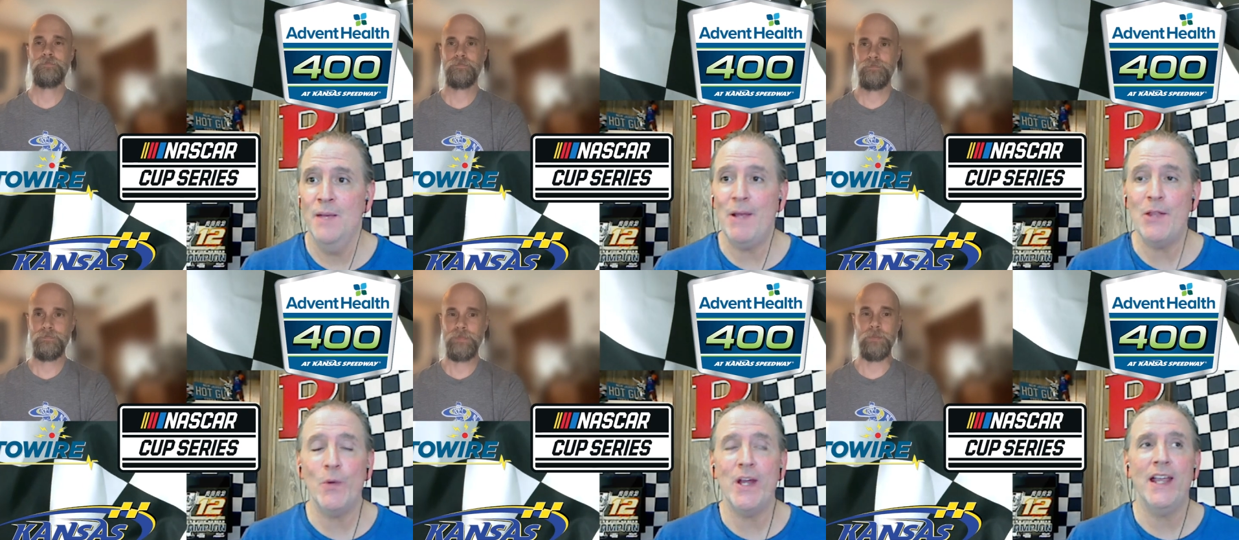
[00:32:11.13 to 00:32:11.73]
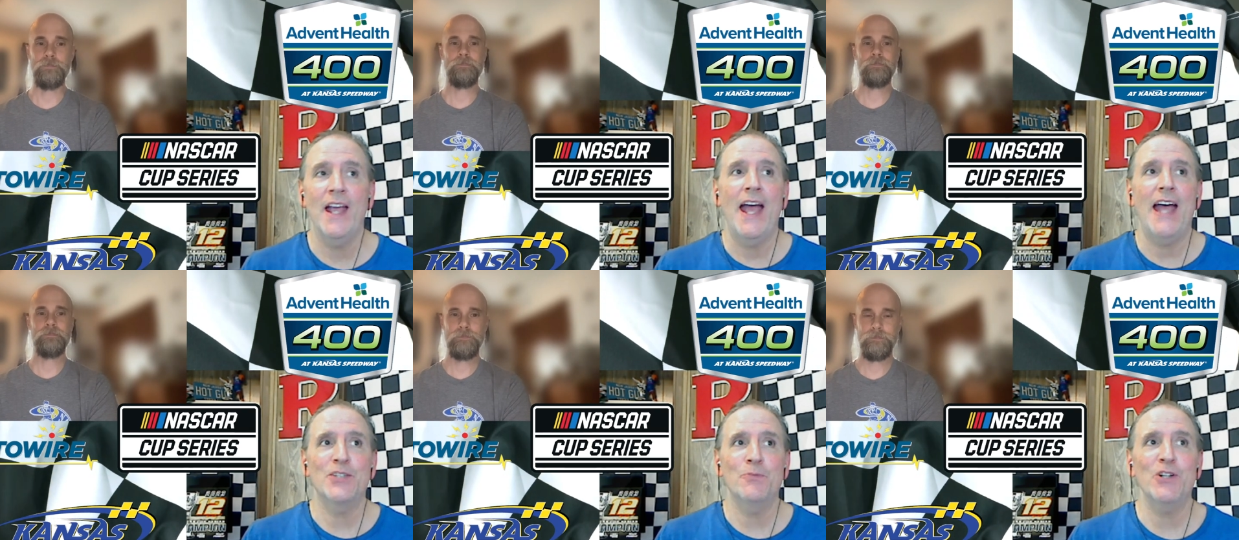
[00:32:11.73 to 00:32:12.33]
Speaker 1: By the way,
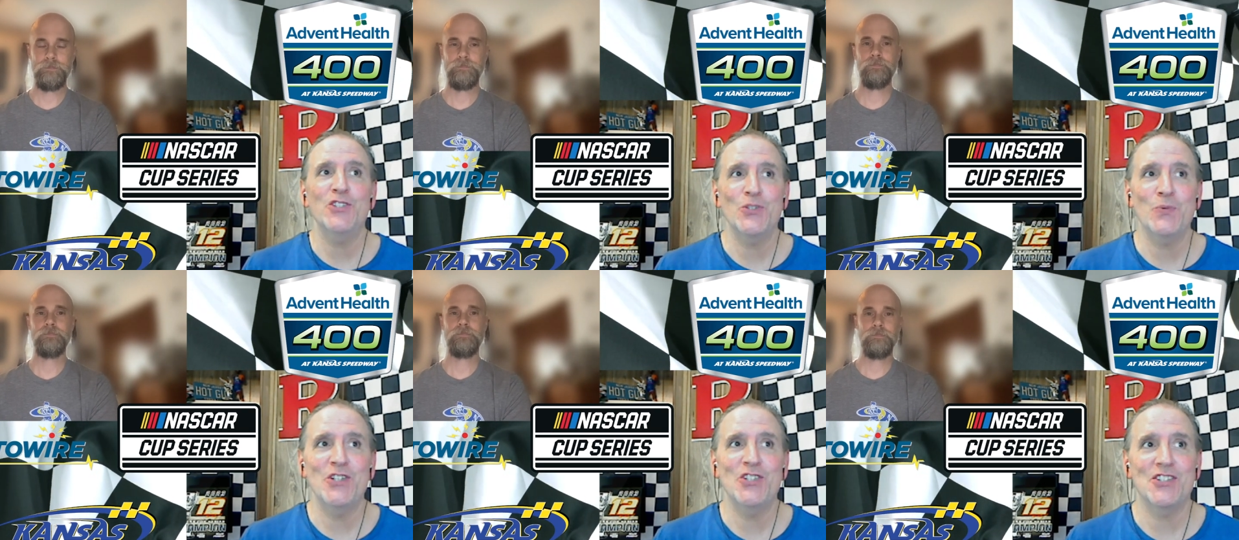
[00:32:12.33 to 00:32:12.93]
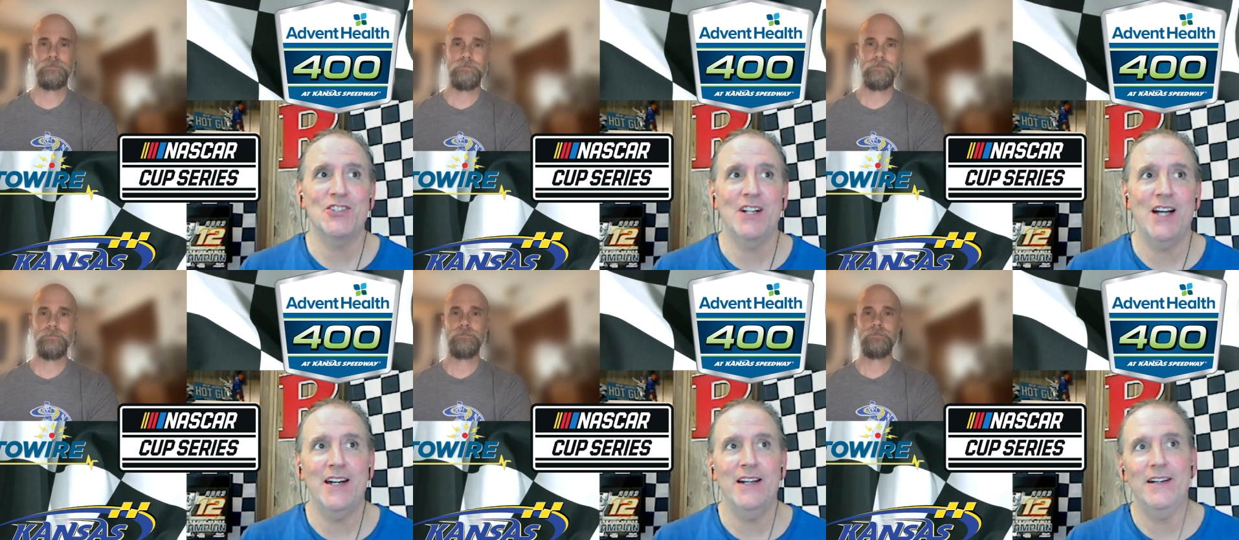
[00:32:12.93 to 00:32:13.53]
as much as we just
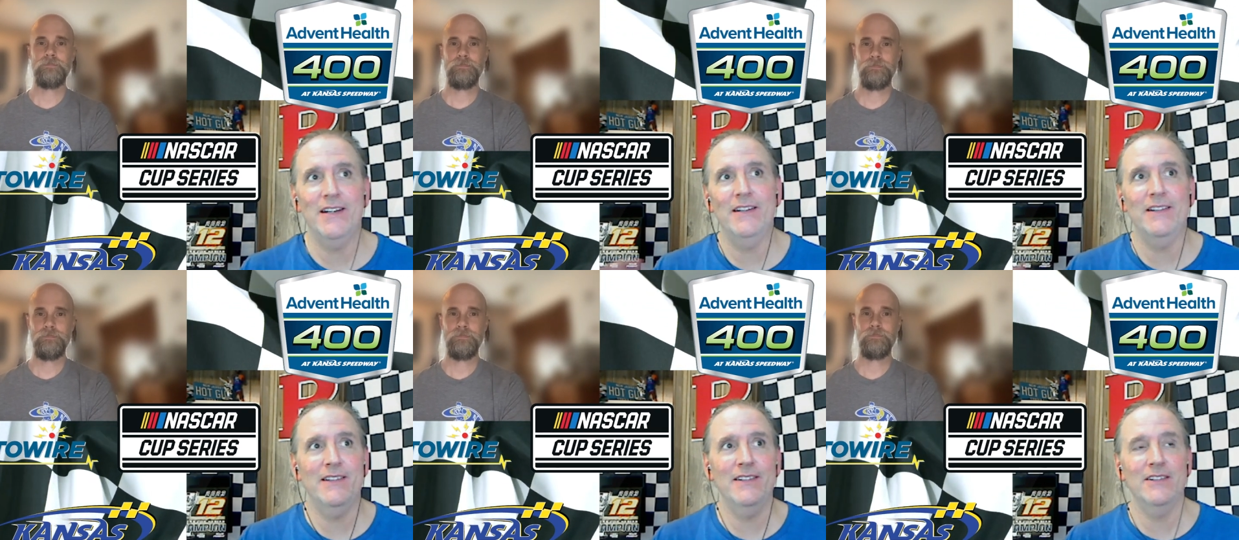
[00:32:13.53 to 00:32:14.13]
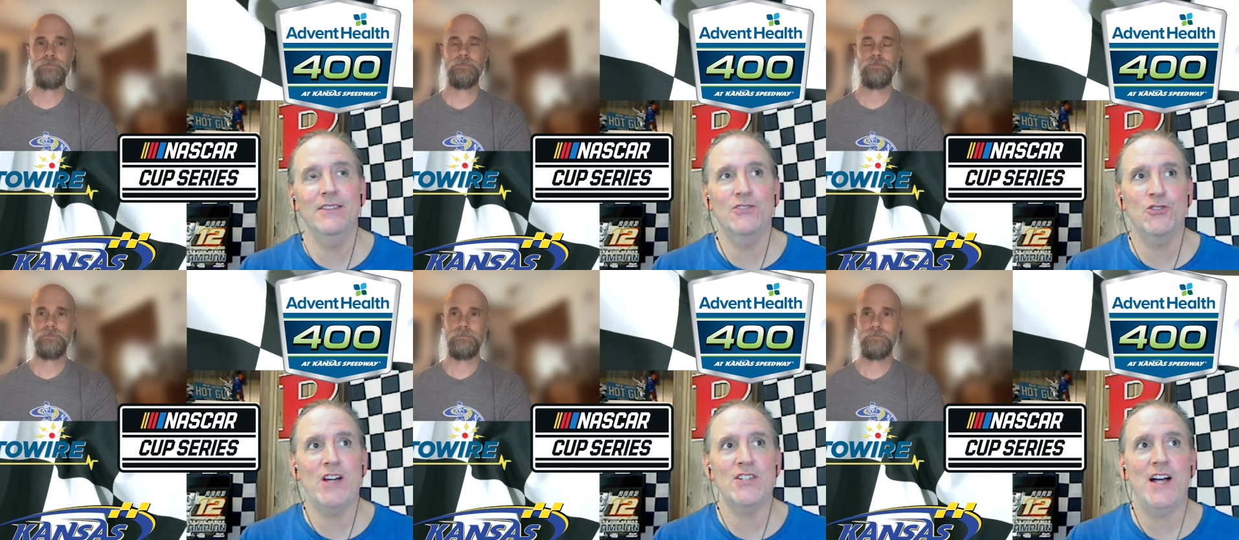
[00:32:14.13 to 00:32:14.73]
kind of
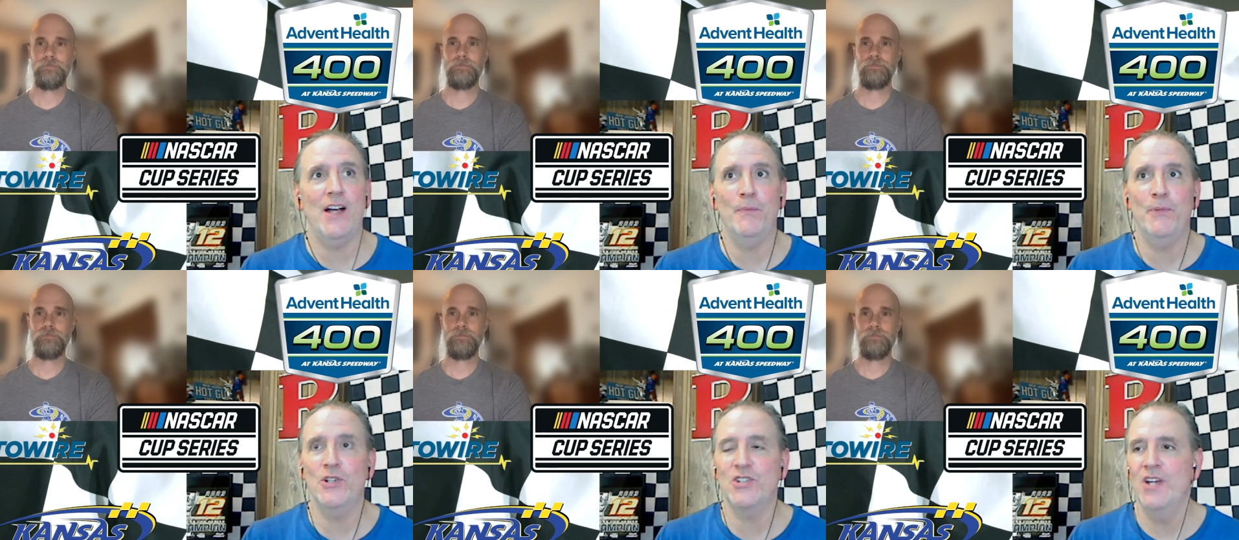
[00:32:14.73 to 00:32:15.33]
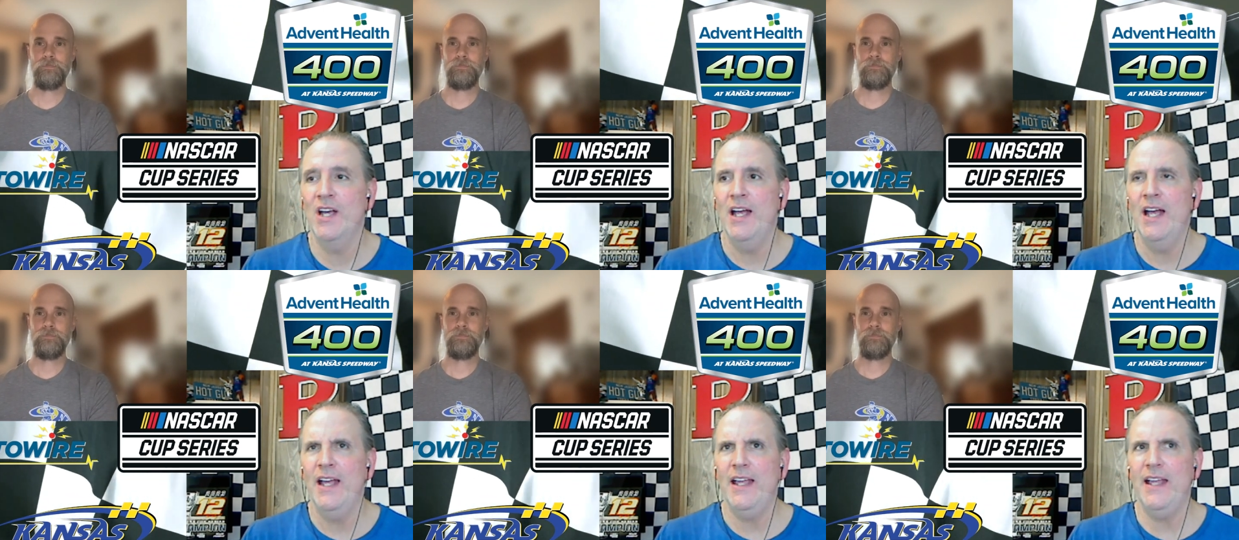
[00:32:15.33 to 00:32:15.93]
trash Kyle Busch,
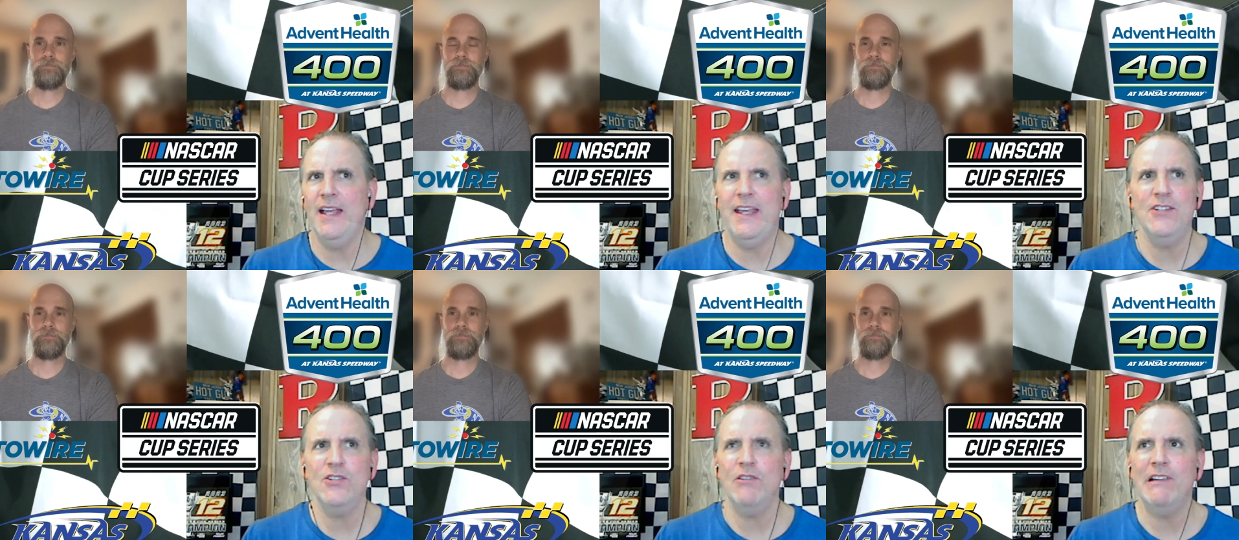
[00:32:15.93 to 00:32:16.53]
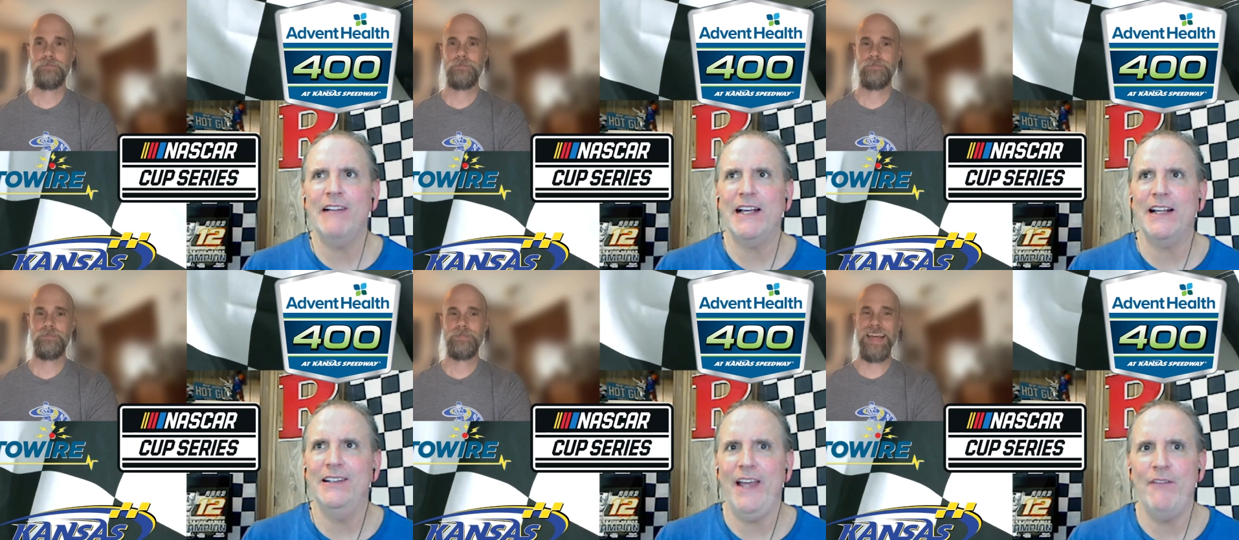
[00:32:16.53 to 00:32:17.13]
he's only
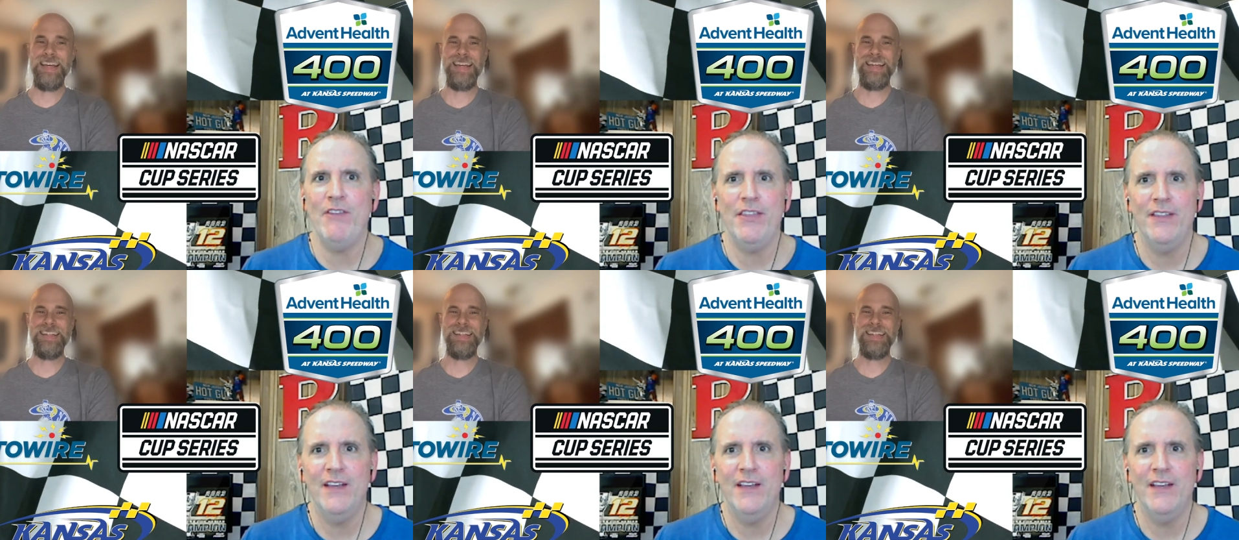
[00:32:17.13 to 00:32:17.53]
like 11th